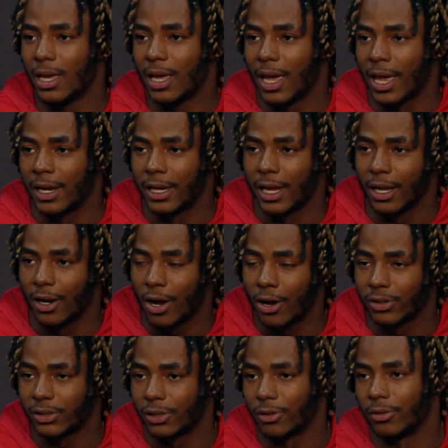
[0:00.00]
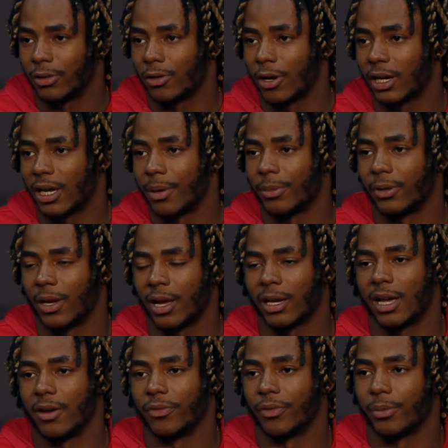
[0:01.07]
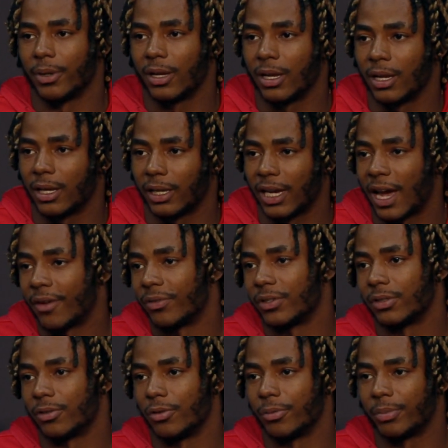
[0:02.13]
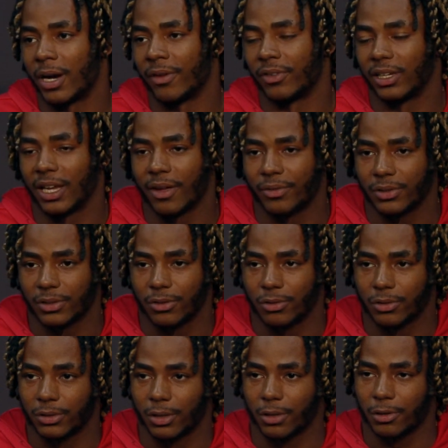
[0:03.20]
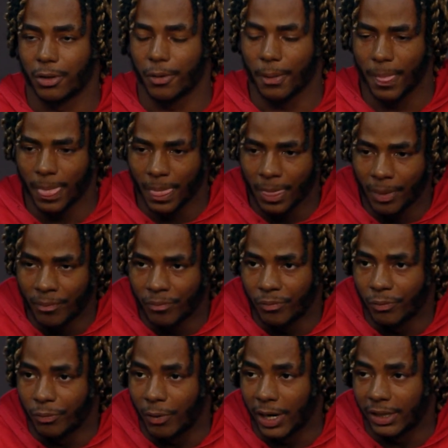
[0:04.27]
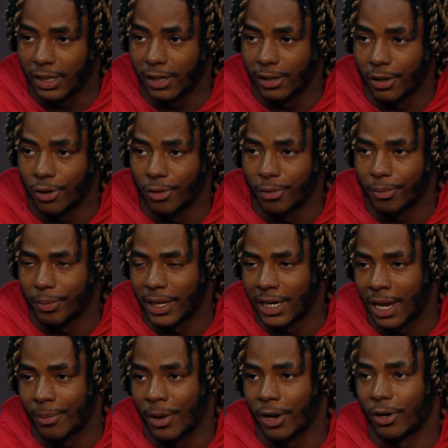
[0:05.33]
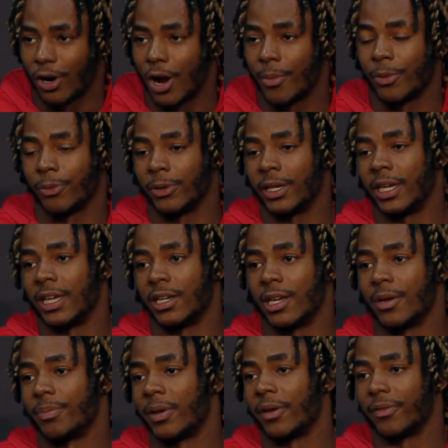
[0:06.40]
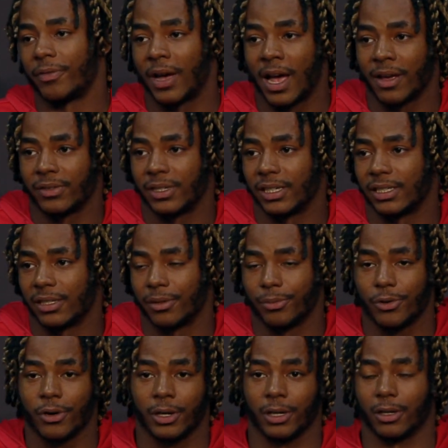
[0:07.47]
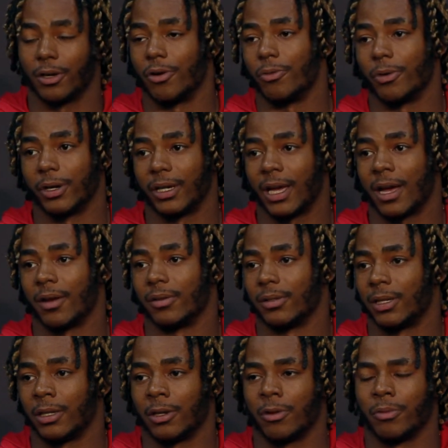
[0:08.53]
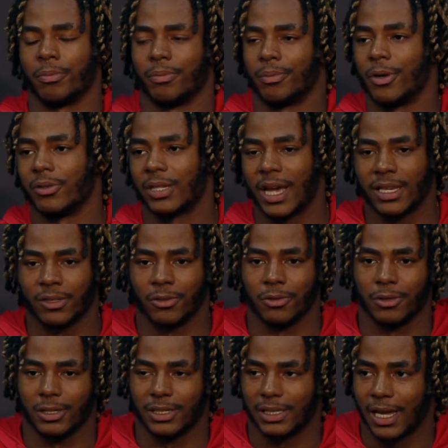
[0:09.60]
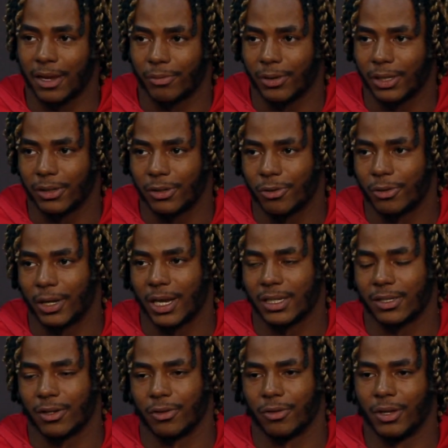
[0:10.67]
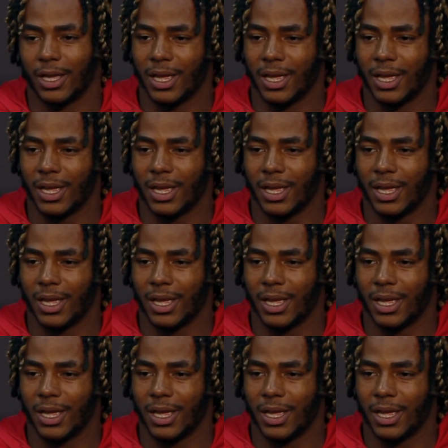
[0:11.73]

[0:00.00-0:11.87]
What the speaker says: And then also, you know, I come from a Catholic school, a private Catholic school. So, you know, right then alone, being at Mount Carmel, we getting up at 5-6 in the morning to go work out. You know, most high schoolers ain't really doing that. So